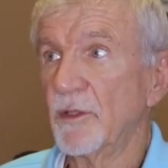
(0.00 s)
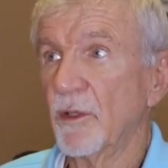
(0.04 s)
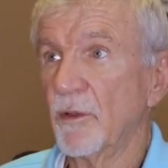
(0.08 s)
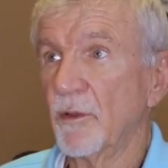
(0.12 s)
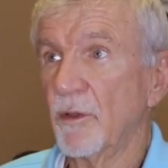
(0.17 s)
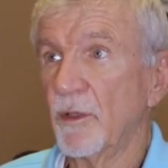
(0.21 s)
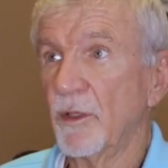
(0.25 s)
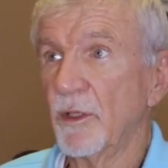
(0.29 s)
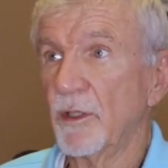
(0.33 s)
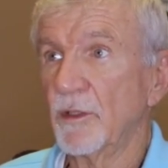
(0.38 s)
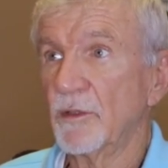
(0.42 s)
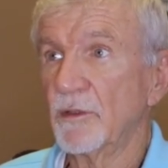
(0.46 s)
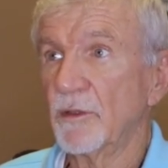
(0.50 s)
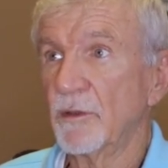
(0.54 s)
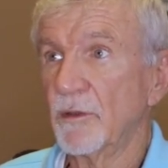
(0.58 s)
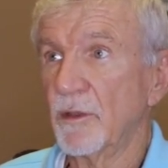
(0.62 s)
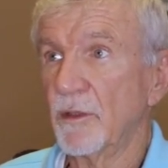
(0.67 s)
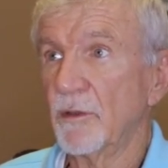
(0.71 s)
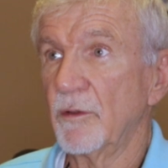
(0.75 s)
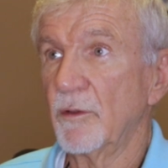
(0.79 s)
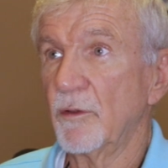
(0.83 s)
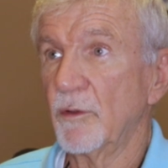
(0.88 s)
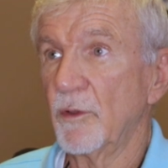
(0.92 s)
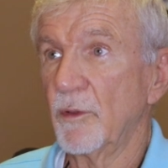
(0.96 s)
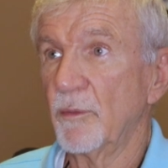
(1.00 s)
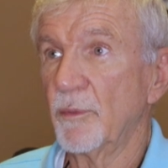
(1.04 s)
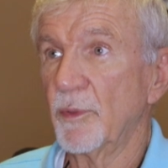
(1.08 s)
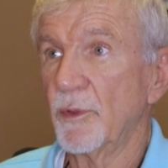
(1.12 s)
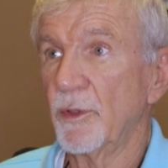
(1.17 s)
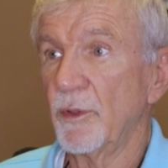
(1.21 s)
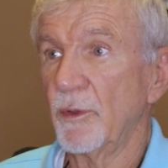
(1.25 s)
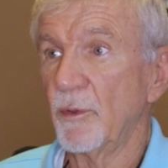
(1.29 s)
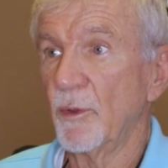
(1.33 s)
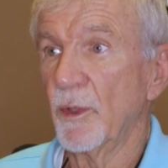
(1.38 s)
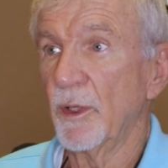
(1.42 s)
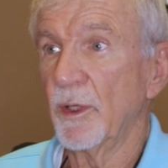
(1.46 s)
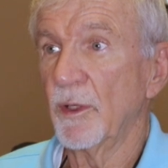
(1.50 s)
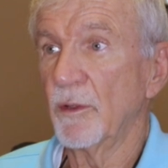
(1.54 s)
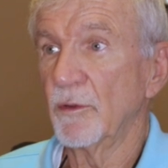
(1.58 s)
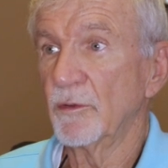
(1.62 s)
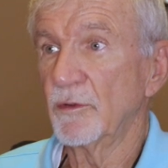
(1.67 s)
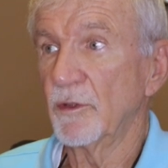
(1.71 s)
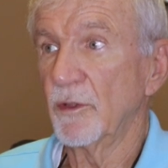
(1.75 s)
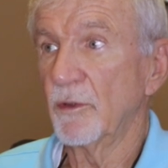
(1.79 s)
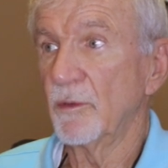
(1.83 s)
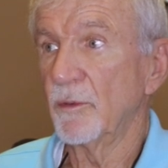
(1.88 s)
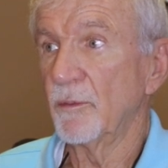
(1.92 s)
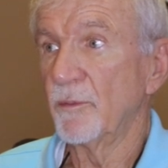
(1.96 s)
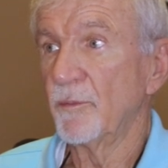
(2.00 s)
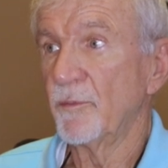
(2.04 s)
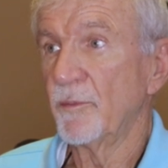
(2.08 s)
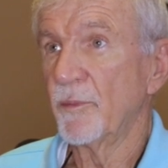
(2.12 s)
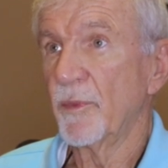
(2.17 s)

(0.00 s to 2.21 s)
on this, they're doing pretty well. So